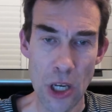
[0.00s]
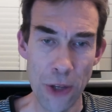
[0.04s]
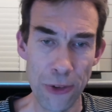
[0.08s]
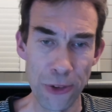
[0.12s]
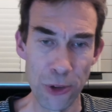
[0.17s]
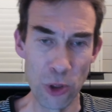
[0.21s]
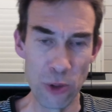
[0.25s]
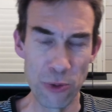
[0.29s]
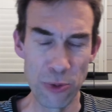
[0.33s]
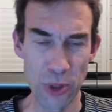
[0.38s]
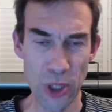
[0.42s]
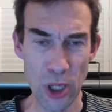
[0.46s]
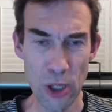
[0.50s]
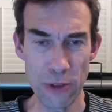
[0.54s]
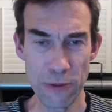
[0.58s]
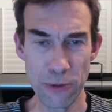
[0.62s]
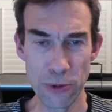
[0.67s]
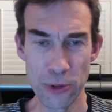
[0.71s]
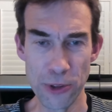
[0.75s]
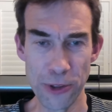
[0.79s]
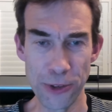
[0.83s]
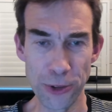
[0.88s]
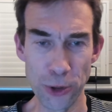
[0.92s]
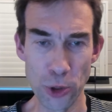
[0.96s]
So if you go
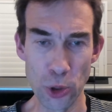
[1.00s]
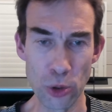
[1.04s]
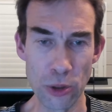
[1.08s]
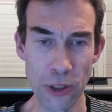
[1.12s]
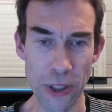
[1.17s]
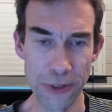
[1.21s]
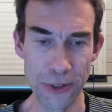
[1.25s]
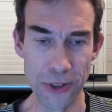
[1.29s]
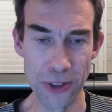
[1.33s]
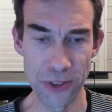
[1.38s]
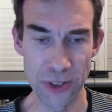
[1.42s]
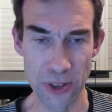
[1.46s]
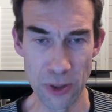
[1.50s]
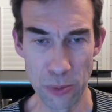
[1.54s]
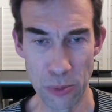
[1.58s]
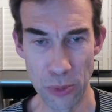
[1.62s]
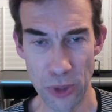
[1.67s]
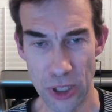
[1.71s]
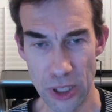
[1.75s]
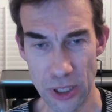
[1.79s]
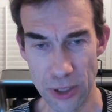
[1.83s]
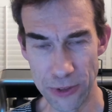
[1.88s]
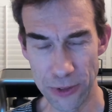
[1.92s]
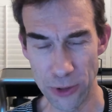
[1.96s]
through the scoring system,
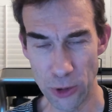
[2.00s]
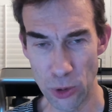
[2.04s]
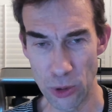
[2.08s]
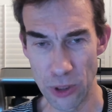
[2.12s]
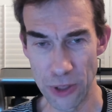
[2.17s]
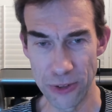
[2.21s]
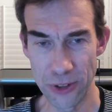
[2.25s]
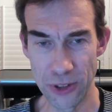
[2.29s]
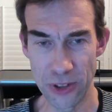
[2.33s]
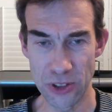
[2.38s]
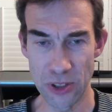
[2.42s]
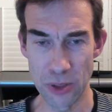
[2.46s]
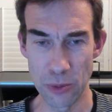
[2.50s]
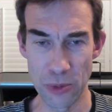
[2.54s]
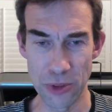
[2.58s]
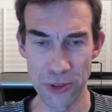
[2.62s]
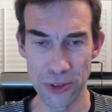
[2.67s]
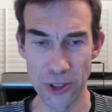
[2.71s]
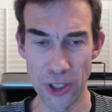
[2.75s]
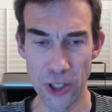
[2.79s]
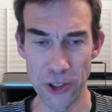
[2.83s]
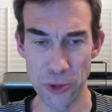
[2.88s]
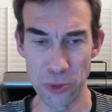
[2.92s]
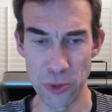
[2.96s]
my scoring system
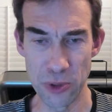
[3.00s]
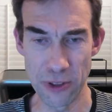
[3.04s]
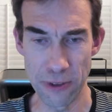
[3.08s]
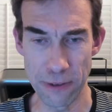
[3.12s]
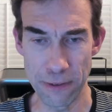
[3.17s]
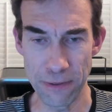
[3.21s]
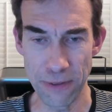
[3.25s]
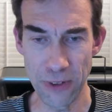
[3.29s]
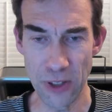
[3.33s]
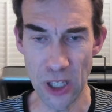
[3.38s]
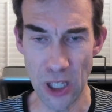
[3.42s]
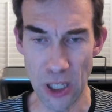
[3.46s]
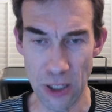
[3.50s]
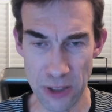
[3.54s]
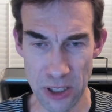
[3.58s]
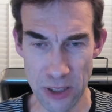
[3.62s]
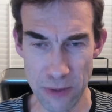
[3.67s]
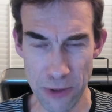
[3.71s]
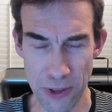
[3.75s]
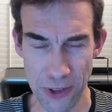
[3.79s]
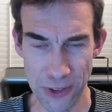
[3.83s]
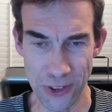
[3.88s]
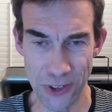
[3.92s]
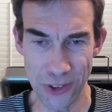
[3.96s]
starts with the fit. I'll
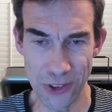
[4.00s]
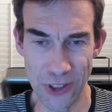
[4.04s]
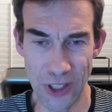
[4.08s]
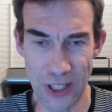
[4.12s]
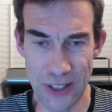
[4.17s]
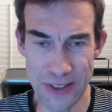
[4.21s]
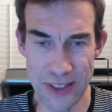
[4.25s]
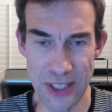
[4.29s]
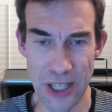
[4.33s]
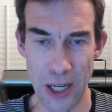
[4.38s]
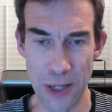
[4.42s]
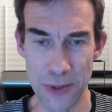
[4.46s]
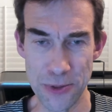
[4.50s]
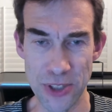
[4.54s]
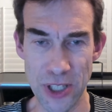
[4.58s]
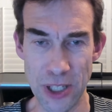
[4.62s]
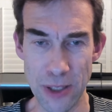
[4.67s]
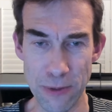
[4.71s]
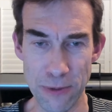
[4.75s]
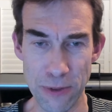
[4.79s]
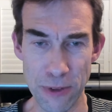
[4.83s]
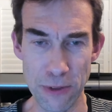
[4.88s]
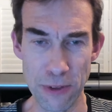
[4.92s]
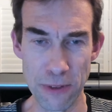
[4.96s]
give this a 6 out of
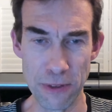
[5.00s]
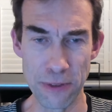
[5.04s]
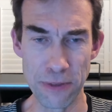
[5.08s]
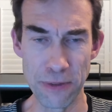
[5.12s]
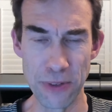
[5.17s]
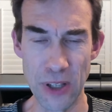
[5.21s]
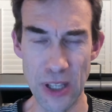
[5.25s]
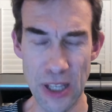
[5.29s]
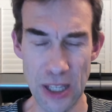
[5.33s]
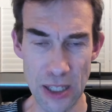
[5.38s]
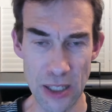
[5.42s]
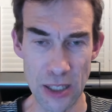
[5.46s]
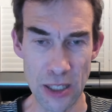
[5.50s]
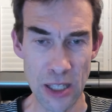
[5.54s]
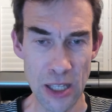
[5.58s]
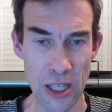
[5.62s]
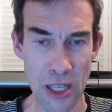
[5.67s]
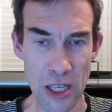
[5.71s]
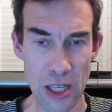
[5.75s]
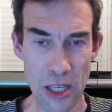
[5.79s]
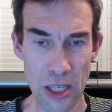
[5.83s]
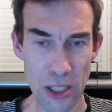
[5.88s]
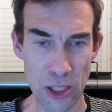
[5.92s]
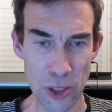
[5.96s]
10 for the fit,
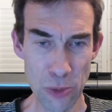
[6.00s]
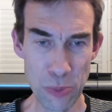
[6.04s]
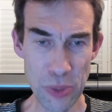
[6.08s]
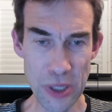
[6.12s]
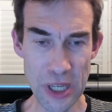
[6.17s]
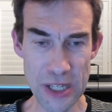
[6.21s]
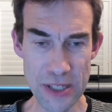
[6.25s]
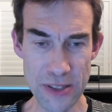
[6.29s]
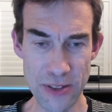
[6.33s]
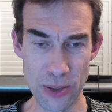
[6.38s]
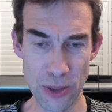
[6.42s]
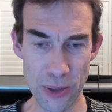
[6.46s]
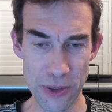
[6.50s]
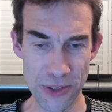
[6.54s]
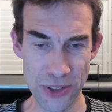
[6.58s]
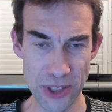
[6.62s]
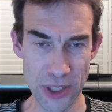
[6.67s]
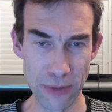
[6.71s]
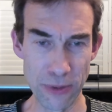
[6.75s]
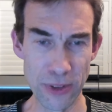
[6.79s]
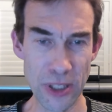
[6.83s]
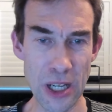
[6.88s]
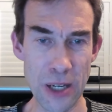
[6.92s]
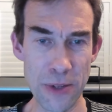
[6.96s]
compared to a
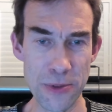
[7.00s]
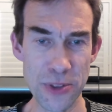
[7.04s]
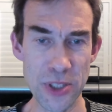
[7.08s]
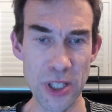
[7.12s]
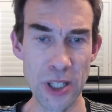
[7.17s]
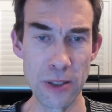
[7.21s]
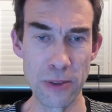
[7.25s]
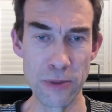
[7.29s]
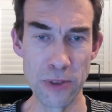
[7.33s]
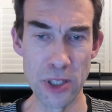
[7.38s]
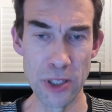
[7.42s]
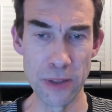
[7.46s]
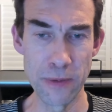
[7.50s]
7 out of 10 for the